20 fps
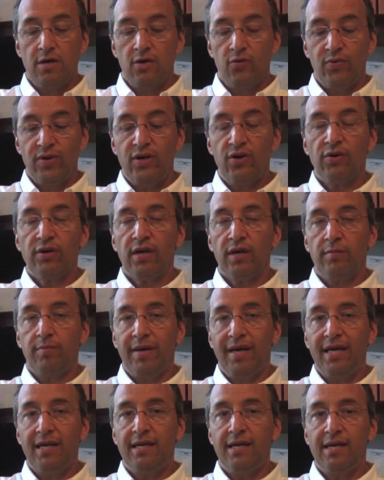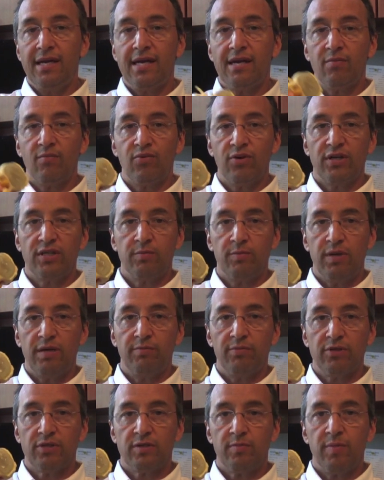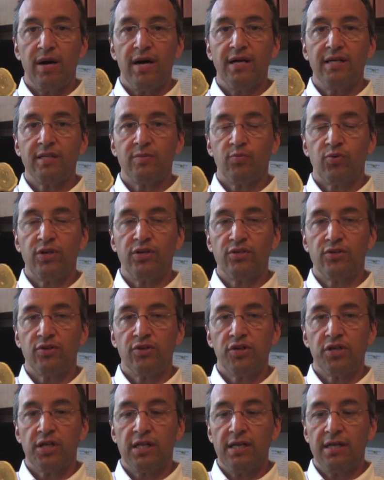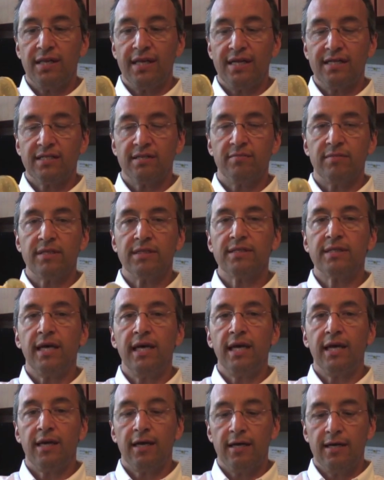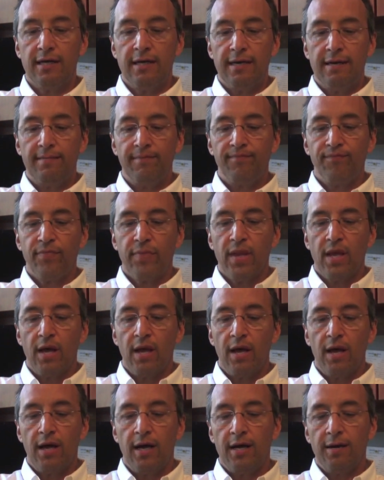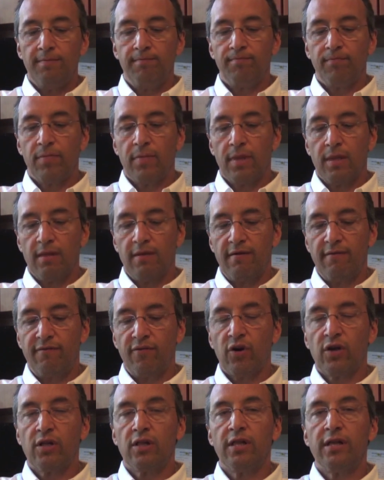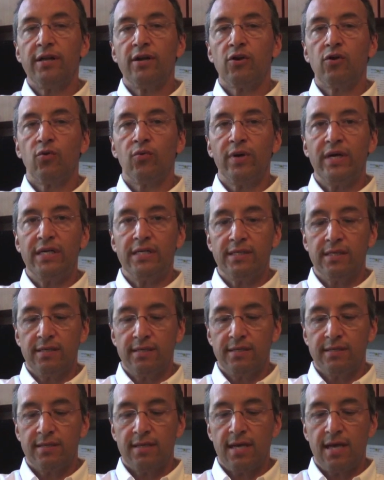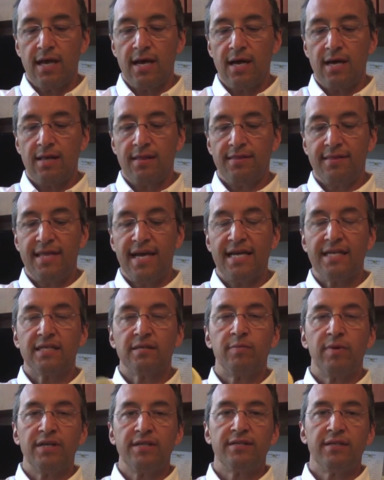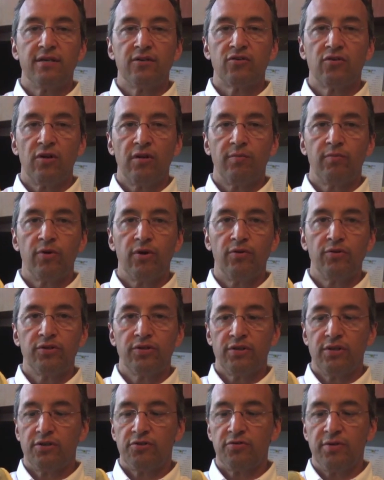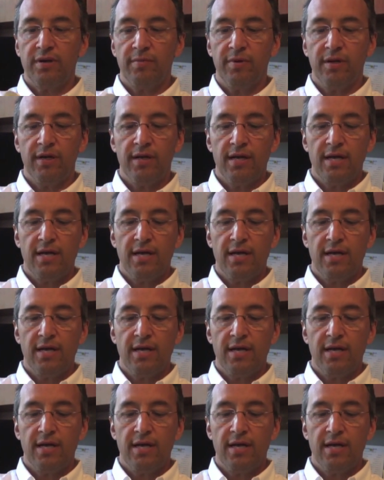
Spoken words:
We don't get paid to decompress people's spines pre-surgically. That's a mistake. For clinical reasons, that's my central approach to treatment.